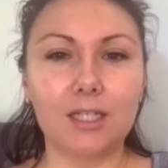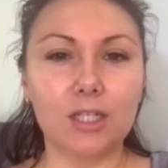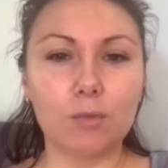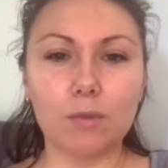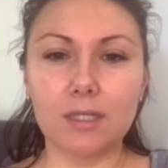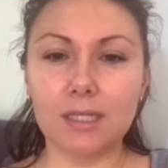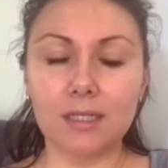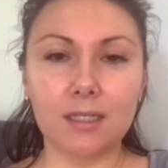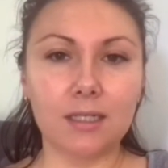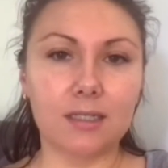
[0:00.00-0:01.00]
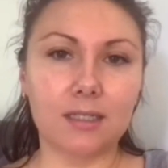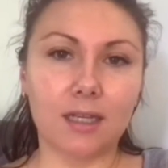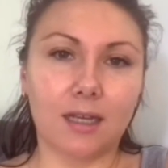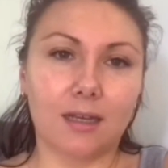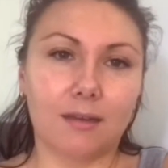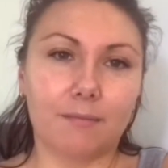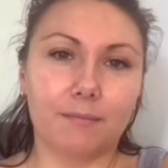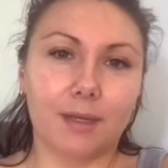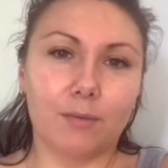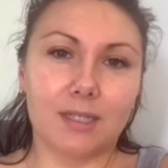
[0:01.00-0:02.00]
it just wasn't
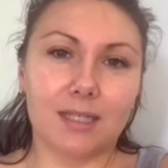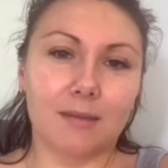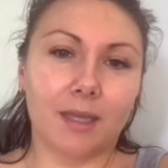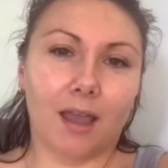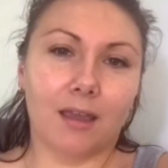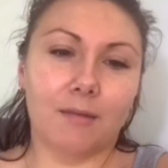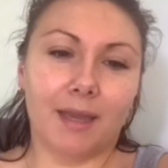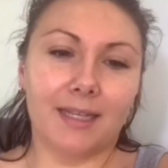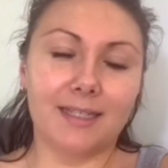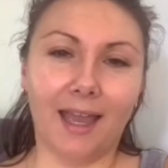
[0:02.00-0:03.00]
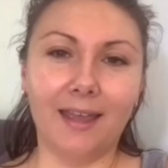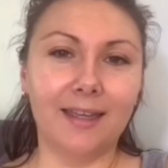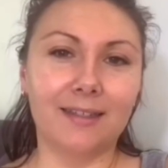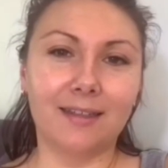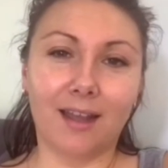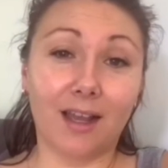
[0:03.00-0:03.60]
something I could maintain.